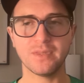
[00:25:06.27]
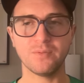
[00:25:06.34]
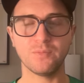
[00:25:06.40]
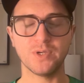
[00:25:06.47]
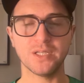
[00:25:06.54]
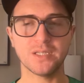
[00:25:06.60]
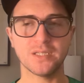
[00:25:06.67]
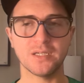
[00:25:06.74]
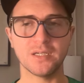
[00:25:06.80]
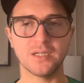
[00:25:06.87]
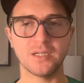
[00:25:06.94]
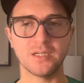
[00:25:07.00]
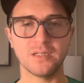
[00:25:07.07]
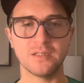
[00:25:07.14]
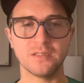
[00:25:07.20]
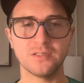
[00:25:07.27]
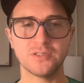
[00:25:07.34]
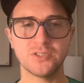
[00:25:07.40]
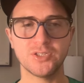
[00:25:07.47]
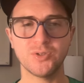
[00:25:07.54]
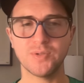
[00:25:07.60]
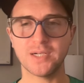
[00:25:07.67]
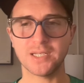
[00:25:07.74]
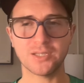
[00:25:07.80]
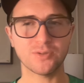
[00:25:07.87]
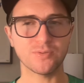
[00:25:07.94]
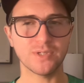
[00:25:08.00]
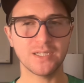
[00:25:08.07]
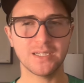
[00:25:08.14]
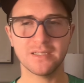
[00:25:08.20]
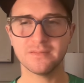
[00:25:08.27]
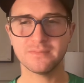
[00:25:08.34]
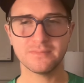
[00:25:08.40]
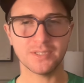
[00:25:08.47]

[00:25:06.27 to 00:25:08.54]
with two out of three.